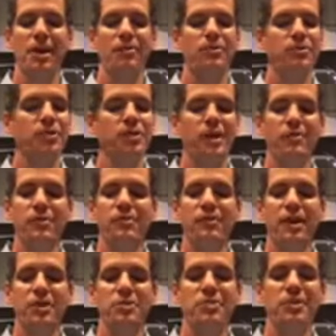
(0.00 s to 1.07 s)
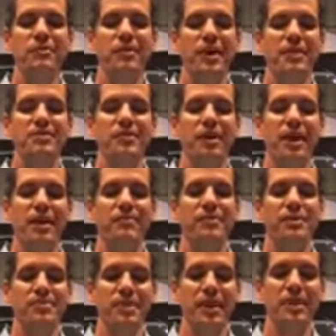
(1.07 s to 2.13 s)
for whoever finds me finds life and
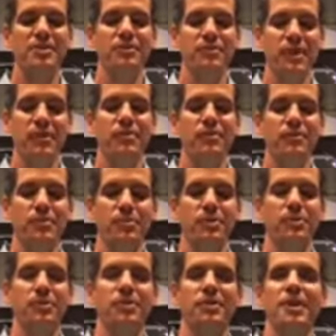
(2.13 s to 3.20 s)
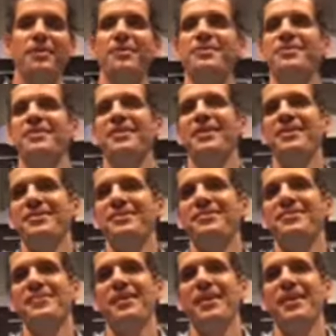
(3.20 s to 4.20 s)
obtains favor from the Lord. Now, there's an awesome